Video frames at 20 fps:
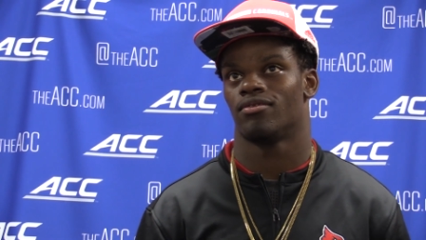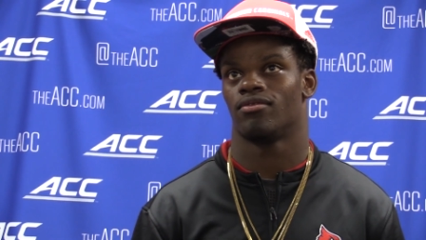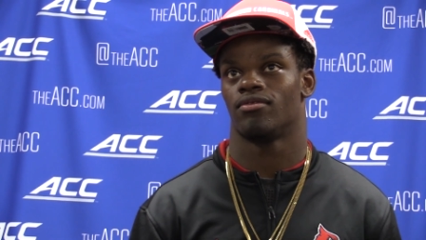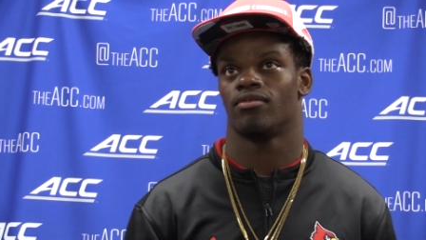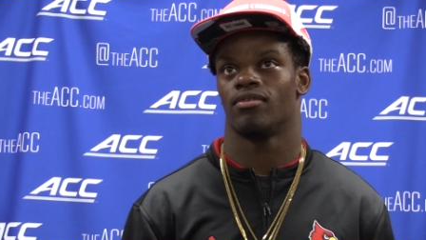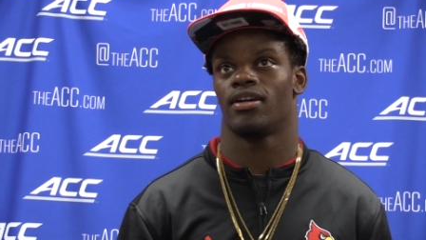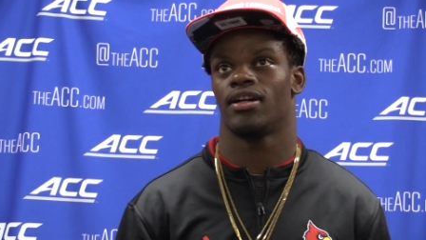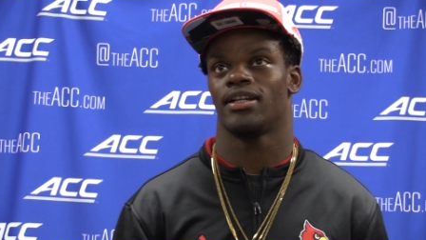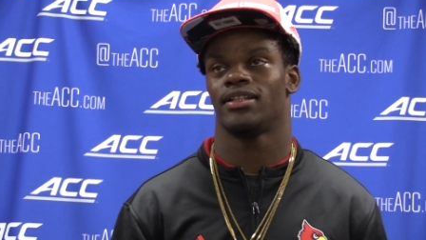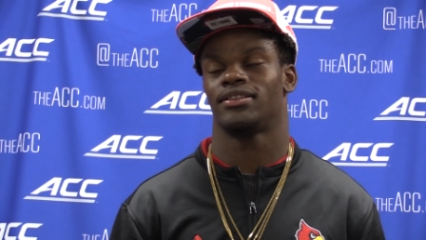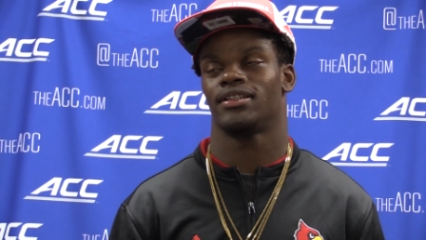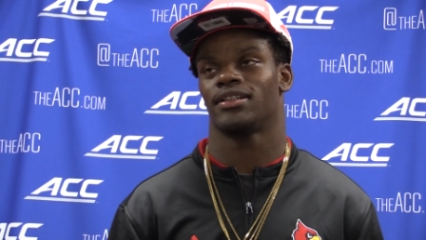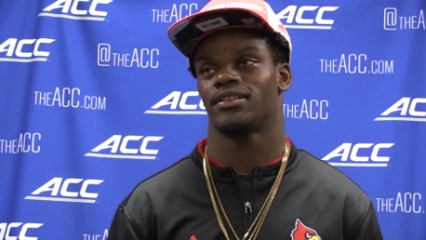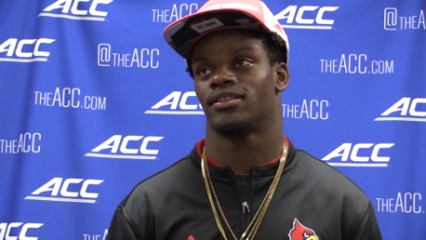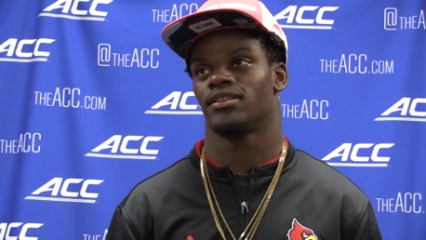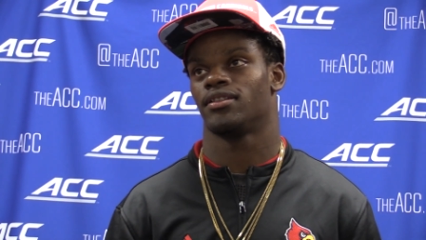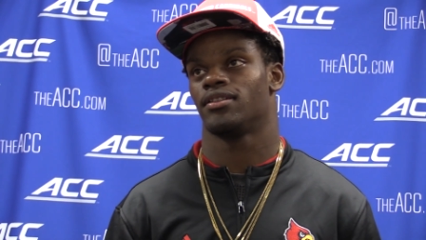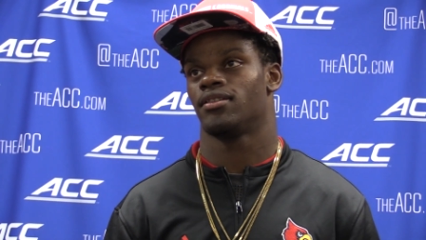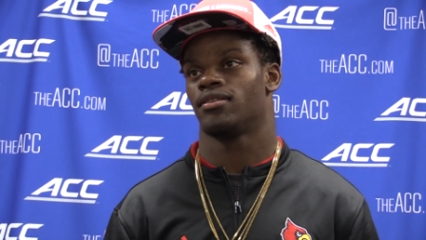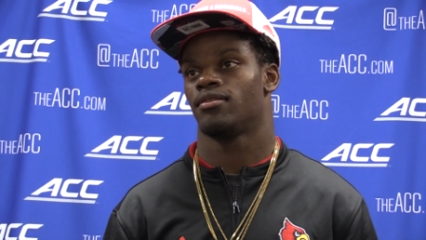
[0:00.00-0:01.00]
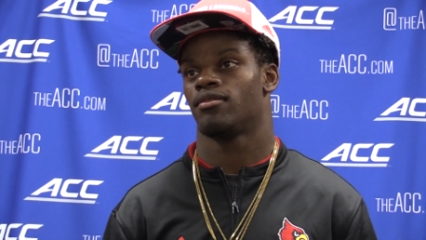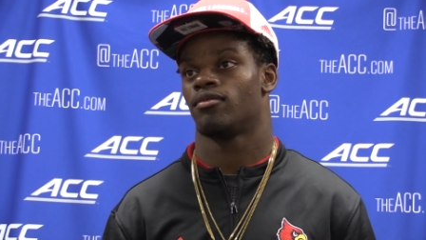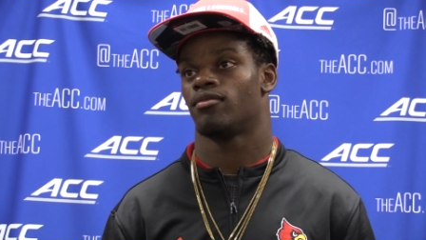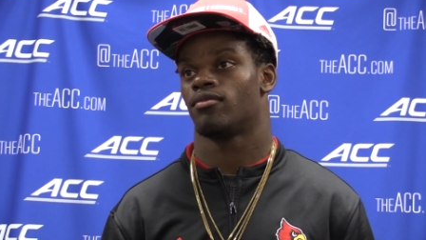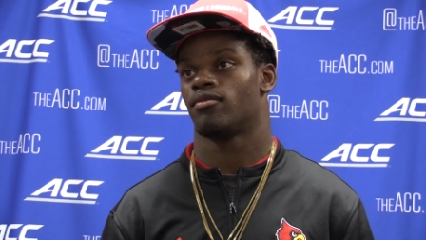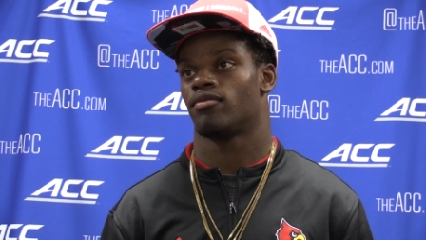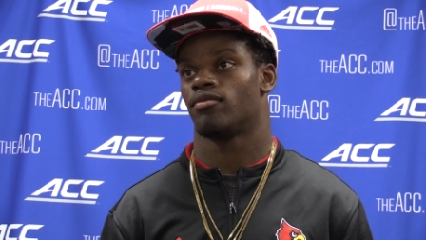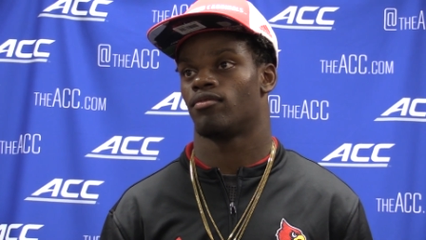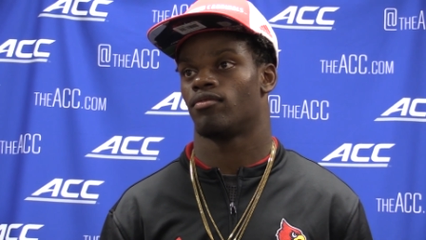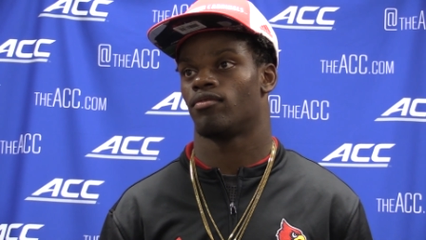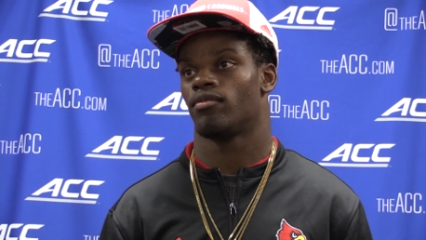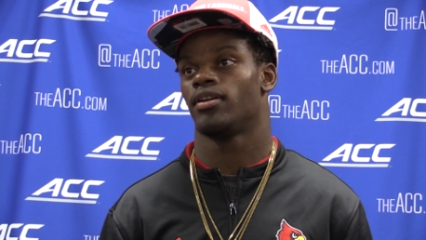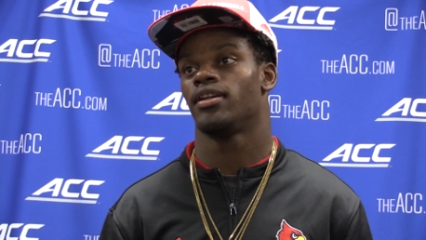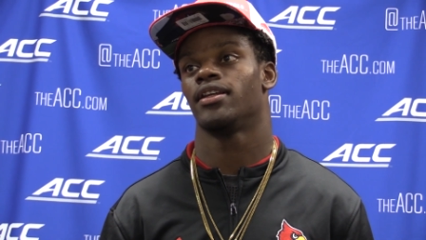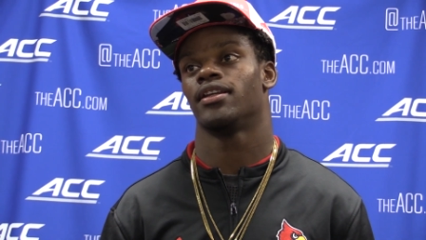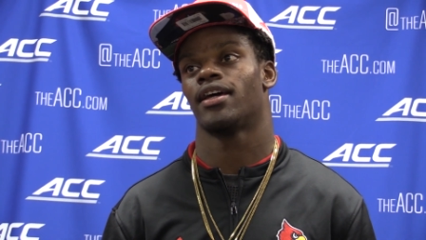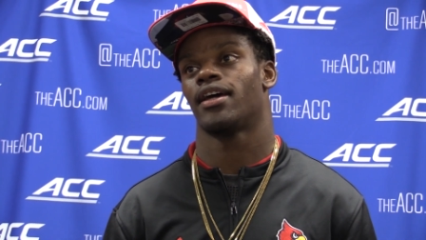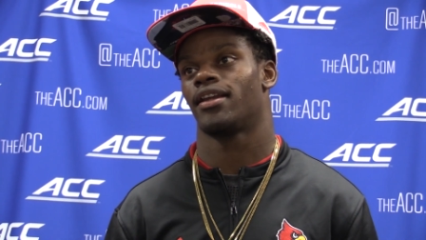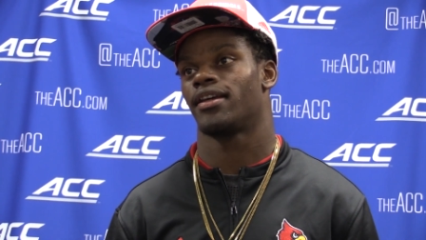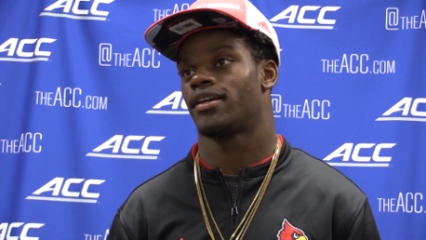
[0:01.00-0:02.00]
Well, it's just really
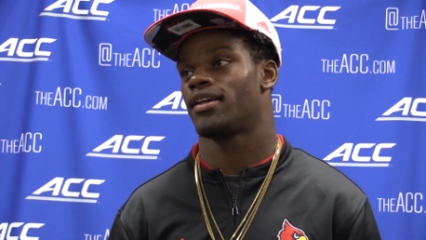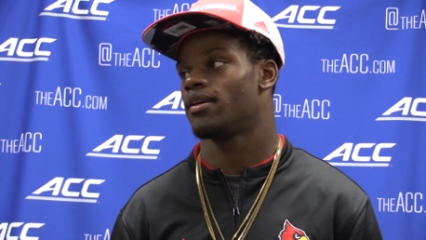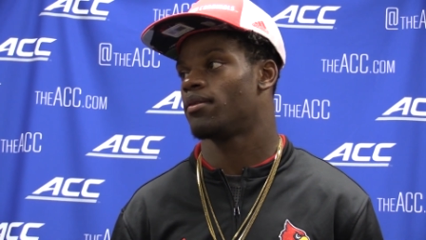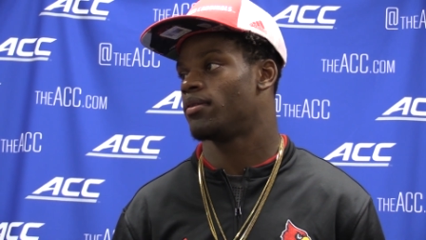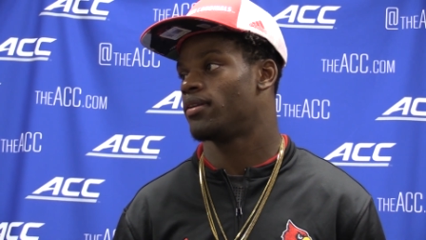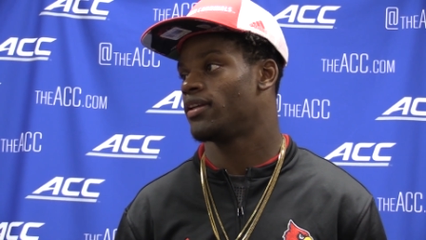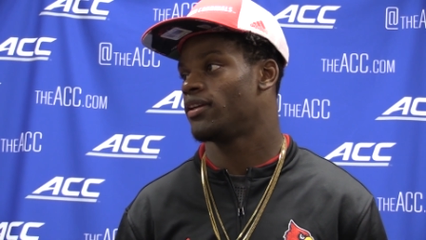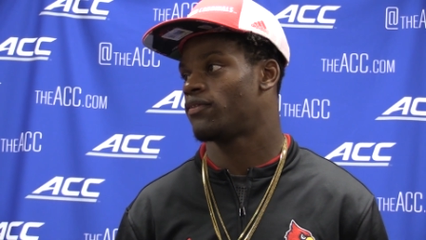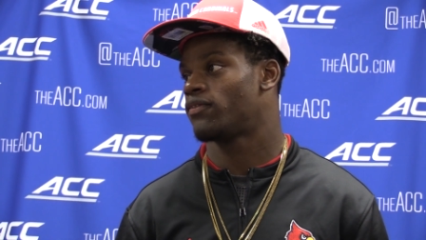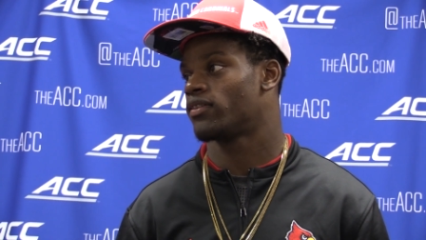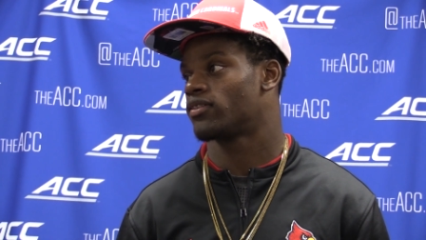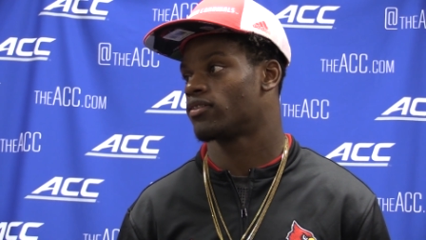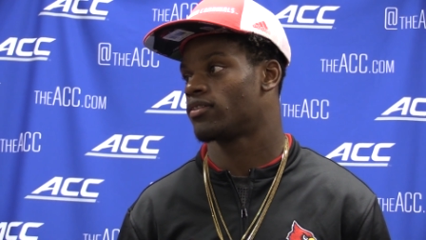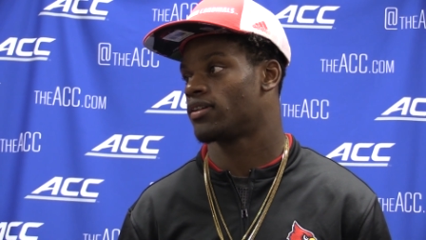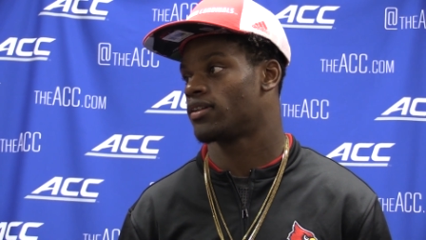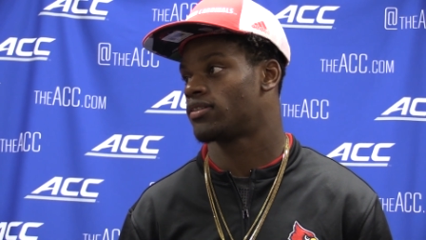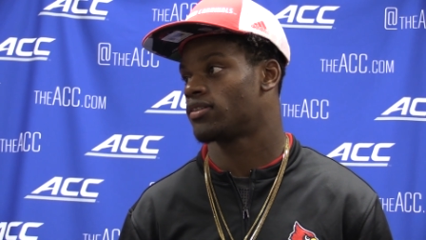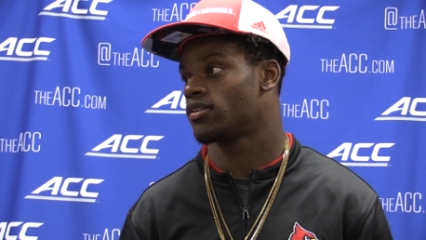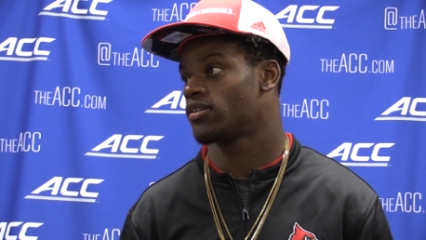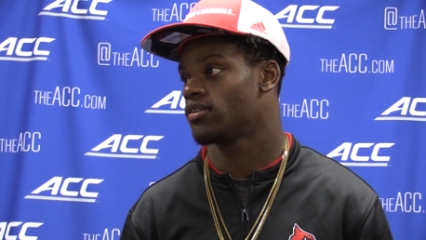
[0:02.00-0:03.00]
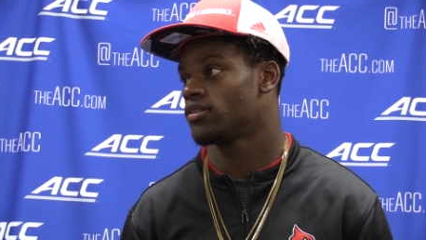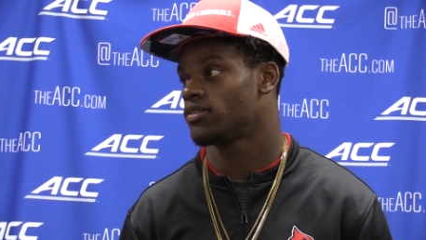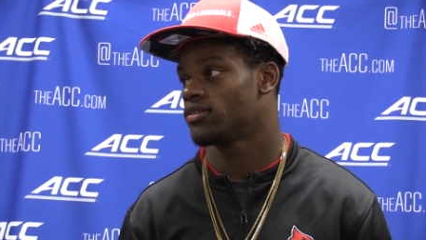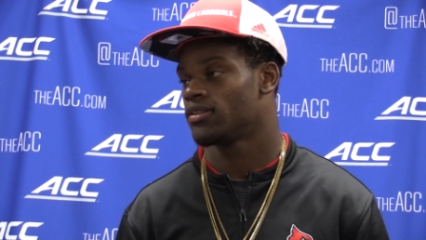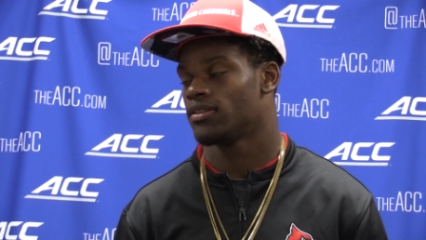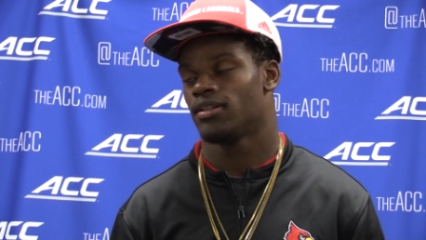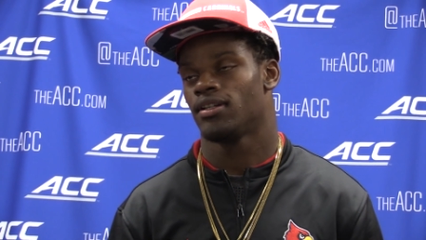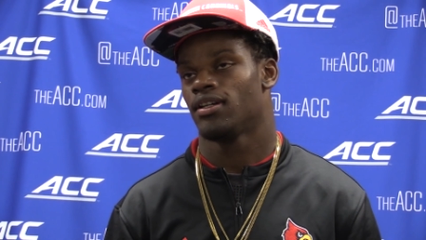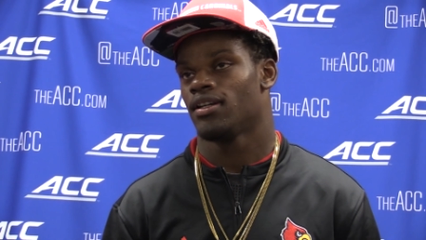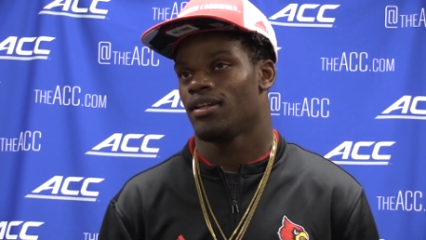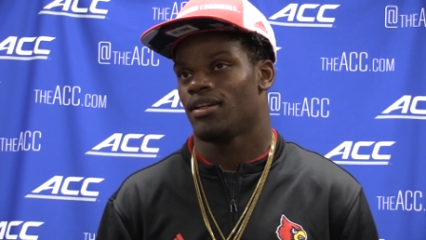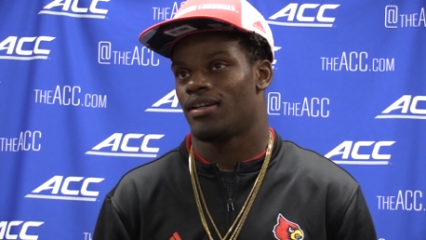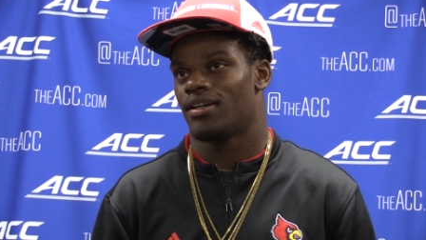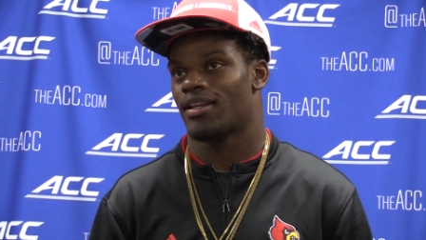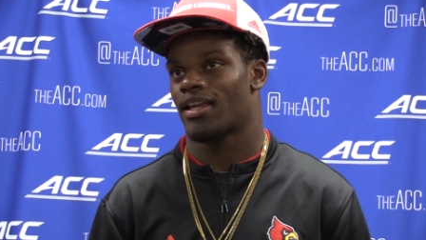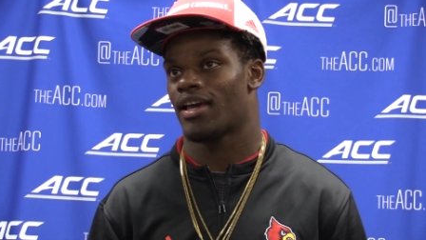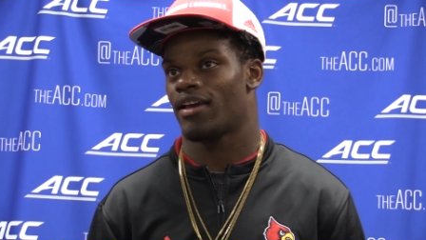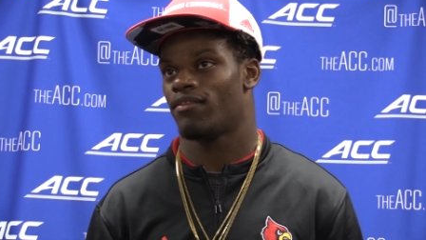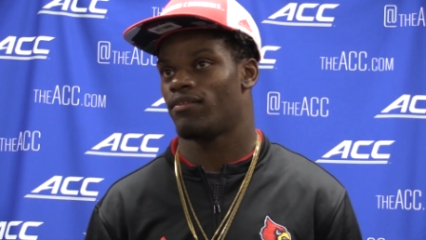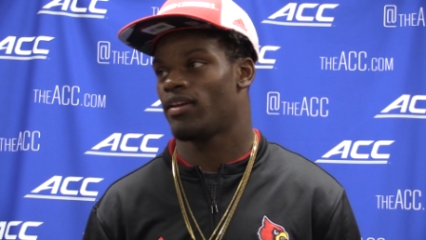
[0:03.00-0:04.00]
like to keep the defense on their toes. And
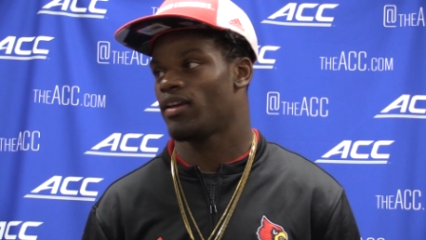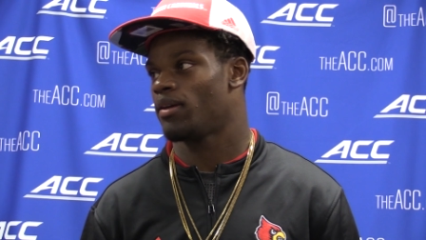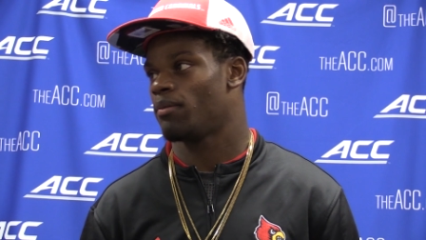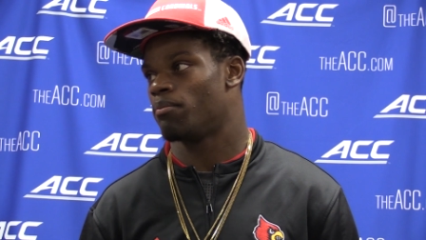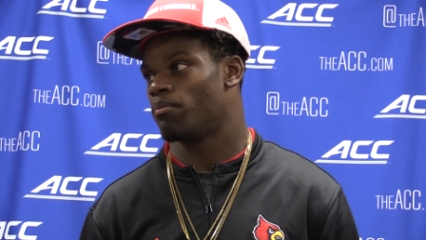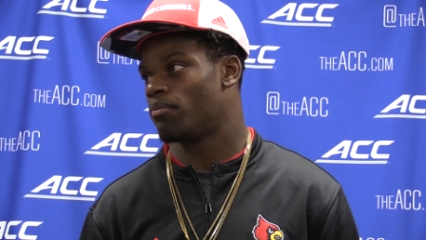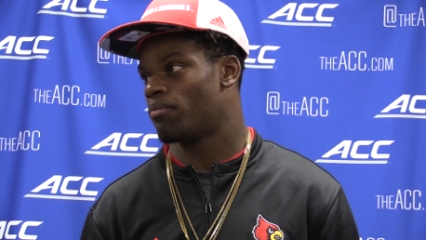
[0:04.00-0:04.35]
like if they,